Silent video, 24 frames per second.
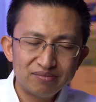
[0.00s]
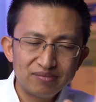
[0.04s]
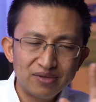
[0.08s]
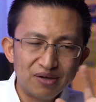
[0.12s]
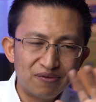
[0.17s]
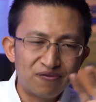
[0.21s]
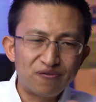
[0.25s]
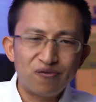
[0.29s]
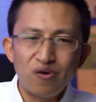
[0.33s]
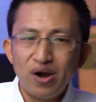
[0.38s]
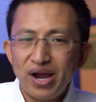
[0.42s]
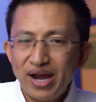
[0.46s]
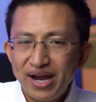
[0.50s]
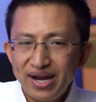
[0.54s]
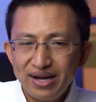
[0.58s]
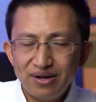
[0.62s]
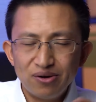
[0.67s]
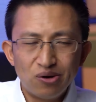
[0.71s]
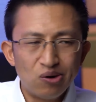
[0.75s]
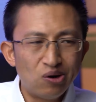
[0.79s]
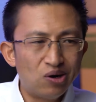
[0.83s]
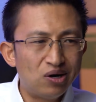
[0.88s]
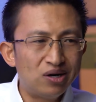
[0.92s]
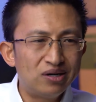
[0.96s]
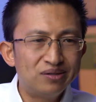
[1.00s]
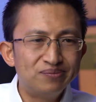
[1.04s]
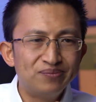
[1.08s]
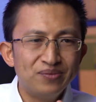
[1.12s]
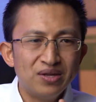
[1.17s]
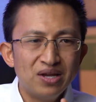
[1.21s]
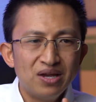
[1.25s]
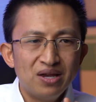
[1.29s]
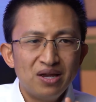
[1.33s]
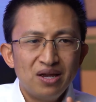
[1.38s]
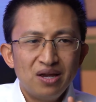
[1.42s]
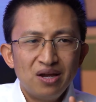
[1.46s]
afraid or
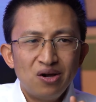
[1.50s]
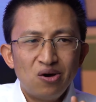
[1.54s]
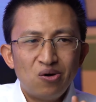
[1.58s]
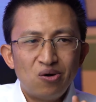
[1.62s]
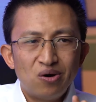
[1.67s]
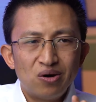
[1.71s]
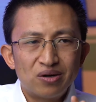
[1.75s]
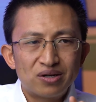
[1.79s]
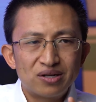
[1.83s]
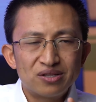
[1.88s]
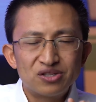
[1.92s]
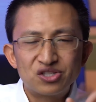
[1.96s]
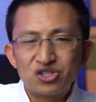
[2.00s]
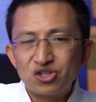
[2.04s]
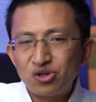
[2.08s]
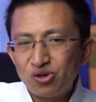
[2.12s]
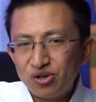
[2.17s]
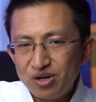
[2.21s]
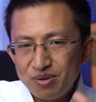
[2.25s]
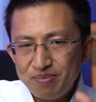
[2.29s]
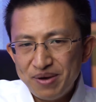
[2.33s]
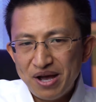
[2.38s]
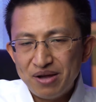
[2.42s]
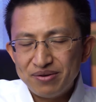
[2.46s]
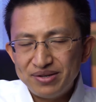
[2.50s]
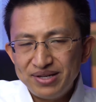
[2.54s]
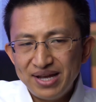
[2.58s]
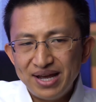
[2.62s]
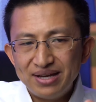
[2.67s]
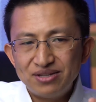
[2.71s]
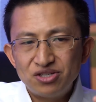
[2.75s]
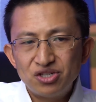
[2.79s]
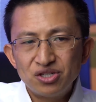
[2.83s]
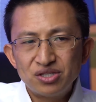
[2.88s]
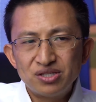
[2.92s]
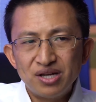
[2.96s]
concerned about
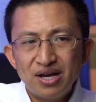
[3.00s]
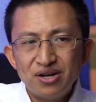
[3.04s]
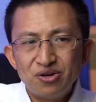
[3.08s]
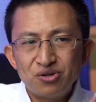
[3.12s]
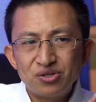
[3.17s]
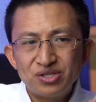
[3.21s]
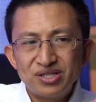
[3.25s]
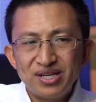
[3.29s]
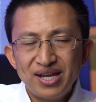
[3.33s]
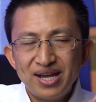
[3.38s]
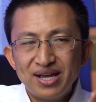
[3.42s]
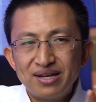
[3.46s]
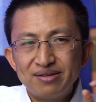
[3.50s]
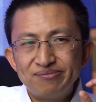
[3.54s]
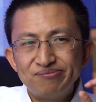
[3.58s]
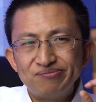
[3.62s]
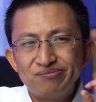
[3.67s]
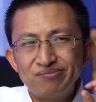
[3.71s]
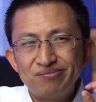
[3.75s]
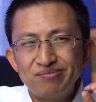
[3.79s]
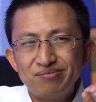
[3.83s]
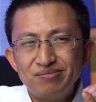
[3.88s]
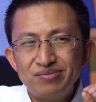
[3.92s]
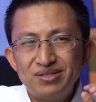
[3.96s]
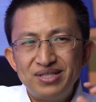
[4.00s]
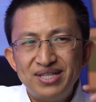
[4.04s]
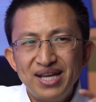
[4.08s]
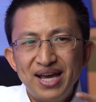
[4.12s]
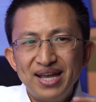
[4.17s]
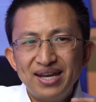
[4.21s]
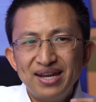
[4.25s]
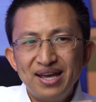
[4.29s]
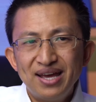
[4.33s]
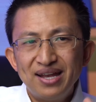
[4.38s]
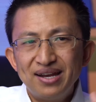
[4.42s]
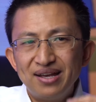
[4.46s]
debt. Just understand
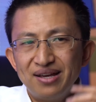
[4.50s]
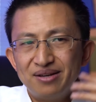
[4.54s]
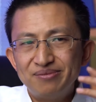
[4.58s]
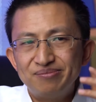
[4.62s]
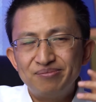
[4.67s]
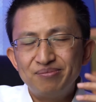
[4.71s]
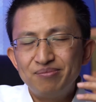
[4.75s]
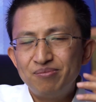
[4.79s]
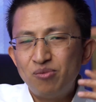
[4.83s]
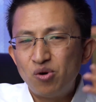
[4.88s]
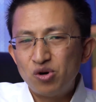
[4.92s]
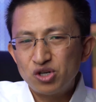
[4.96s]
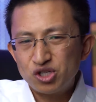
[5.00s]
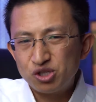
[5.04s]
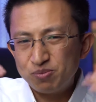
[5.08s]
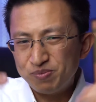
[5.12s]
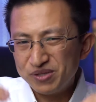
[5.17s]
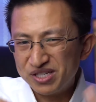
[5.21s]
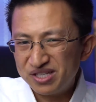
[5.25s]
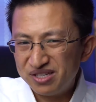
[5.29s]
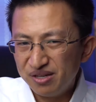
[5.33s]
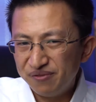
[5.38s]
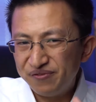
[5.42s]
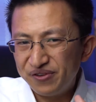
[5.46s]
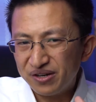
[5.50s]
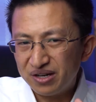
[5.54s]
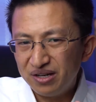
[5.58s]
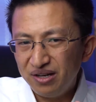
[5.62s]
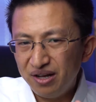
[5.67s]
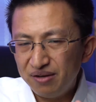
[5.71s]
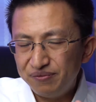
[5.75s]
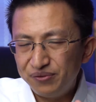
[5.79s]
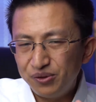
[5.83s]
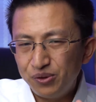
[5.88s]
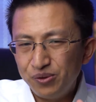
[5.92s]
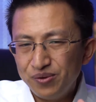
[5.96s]
debt at a more specific
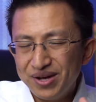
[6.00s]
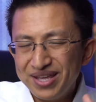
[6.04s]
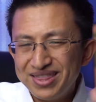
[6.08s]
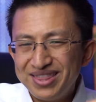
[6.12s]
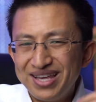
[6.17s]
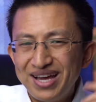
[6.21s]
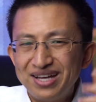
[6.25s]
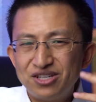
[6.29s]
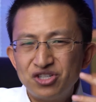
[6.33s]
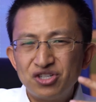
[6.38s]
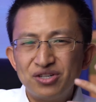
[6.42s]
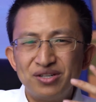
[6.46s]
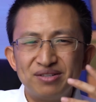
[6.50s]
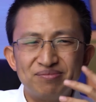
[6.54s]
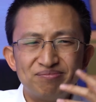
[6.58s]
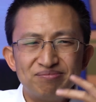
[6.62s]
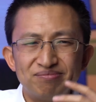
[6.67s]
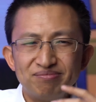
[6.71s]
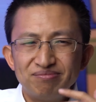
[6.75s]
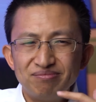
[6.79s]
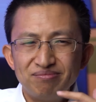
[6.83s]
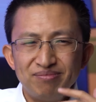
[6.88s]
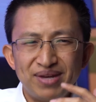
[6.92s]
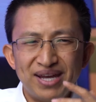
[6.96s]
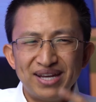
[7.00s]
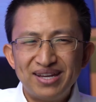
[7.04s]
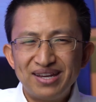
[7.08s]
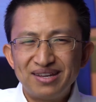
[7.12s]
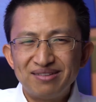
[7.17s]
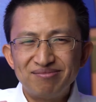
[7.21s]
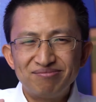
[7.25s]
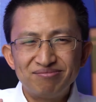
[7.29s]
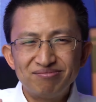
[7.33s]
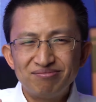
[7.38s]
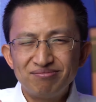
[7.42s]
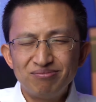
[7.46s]
level, and that should make
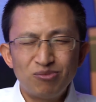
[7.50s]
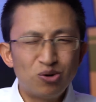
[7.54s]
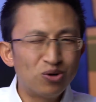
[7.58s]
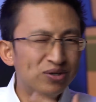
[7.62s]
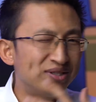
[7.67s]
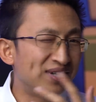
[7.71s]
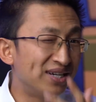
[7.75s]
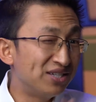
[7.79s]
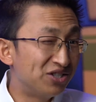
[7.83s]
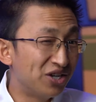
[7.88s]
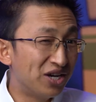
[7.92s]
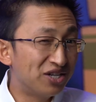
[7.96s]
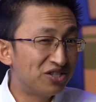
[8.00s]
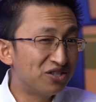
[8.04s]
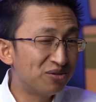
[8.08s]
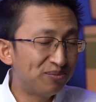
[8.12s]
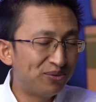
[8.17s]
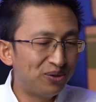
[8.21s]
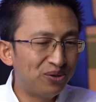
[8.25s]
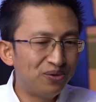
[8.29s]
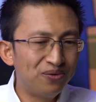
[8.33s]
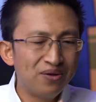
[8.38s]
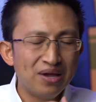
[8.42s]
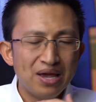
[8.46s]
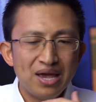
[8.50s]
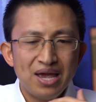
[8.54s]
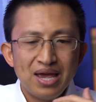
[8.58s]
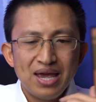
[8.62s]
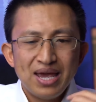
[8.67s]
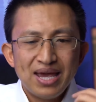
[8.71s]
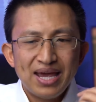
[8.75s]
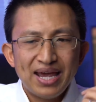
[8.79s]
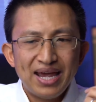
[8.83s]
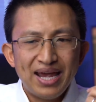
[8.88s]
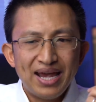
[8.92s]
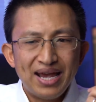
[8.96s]
it more digestible,
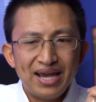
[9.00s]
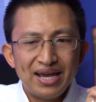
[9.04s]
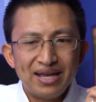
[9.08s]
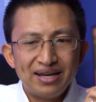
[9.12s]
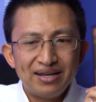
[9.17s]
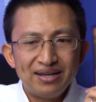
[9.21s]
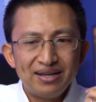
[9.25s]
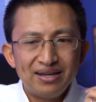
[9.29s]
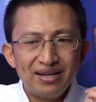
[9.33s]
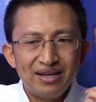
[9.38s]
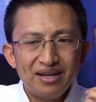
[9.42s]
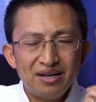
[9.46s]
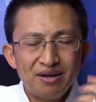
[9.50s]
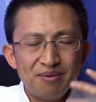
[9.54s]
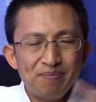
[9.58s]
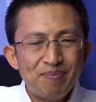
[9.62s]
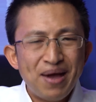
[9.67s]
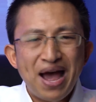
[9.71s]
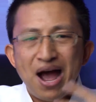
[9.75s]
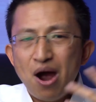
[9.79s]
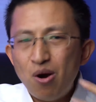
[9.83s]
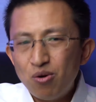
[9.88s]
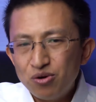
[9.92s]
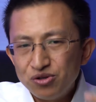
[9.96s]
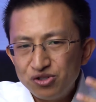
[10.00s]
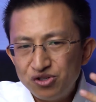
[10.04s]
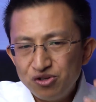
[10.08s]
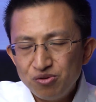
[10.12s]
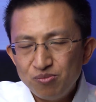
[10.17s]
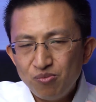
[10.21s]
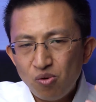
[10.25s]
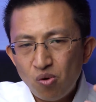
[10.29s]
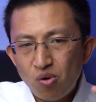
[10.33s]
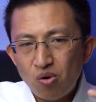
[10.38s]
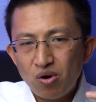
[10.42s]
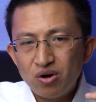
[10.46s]
and it empowers
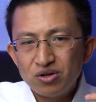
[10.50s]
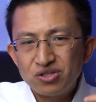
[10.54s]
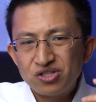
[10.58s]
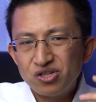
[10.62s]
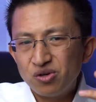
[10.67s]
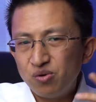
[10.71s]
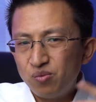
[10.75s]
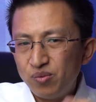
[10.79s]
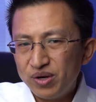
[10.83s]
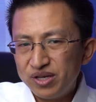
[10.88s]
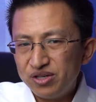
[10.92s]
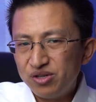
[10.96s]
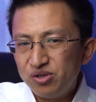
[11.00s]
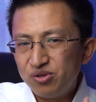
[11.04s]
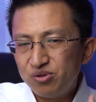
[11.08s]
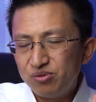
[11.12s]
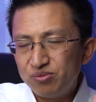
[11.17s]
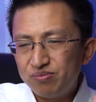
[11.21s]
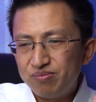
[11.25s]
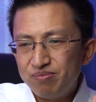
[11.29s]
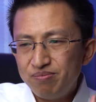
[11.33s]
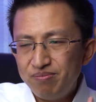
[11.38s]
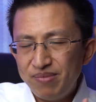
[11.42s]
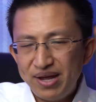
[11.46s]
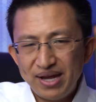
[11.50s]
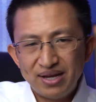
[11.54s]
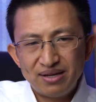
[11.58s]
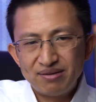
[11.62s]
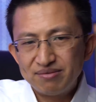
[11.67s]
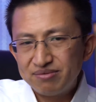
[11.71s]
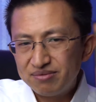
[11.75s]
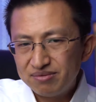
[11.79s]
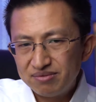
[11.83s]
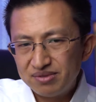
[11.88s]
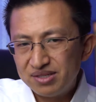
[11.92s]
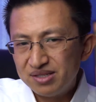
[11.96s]
you more. So when you make
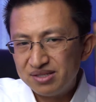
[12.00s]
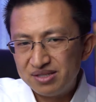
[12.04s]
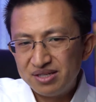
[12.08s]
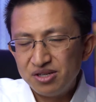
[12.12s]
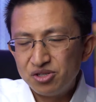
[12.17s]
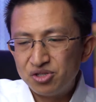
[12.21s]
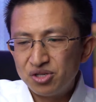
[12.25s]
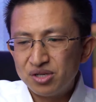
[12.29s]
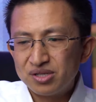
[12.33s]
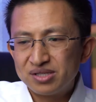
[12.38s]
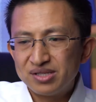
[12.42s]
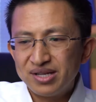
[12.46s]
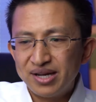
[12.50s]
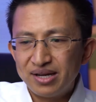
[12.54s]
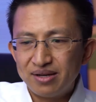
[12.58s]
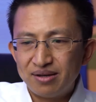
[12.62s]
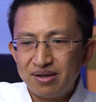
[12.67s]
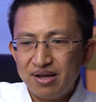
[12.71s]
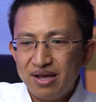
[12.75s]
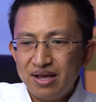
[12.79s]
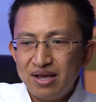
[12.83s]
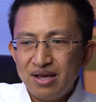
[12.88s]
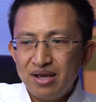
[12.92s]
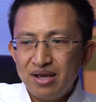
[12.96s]
decisions like